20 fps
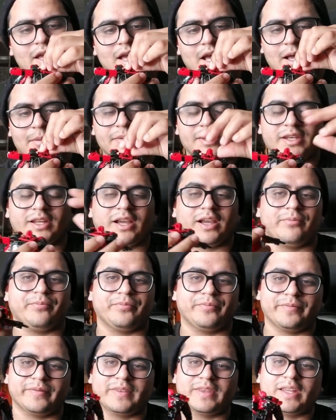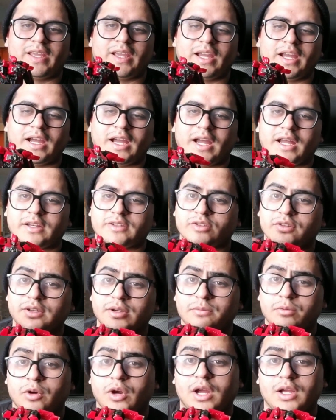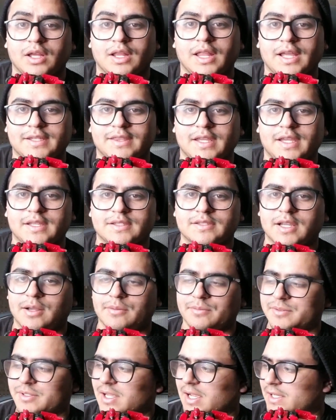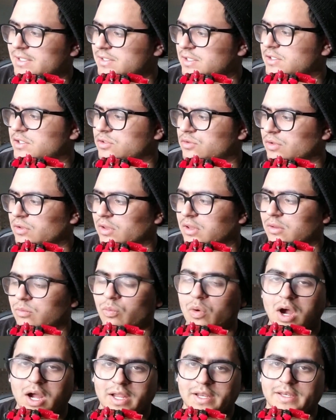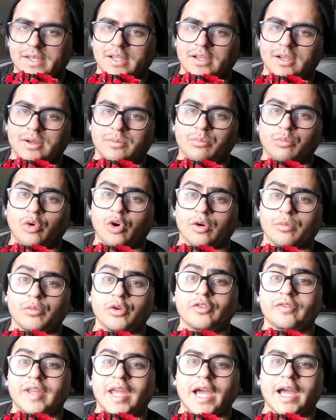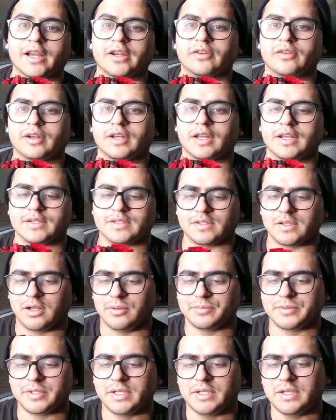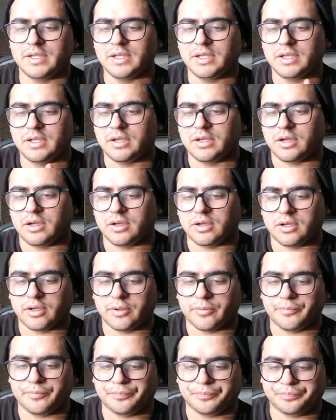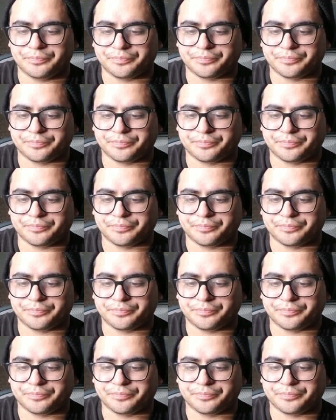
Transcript: I mean, don't get me wrong, I like the head sculpt. I just want a more movie accurate head sculpt. Um,